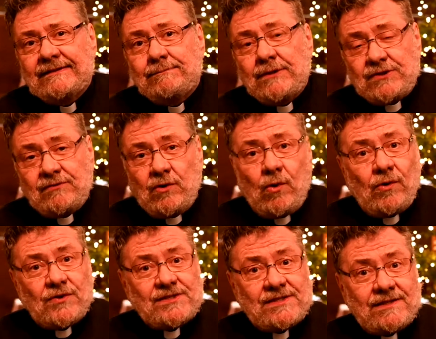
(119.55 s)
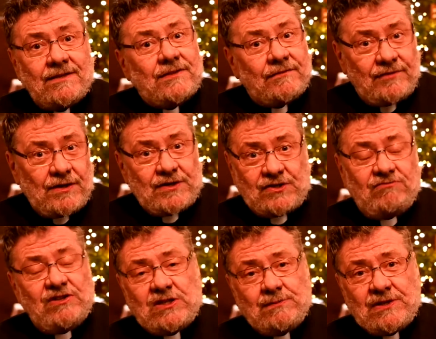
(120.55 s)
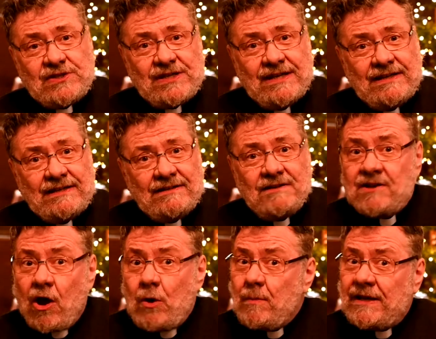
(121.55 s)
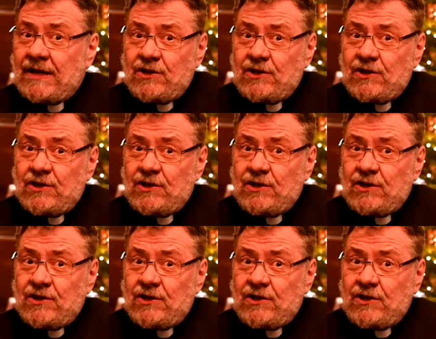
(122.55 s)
But of course, the first Christmas, nobody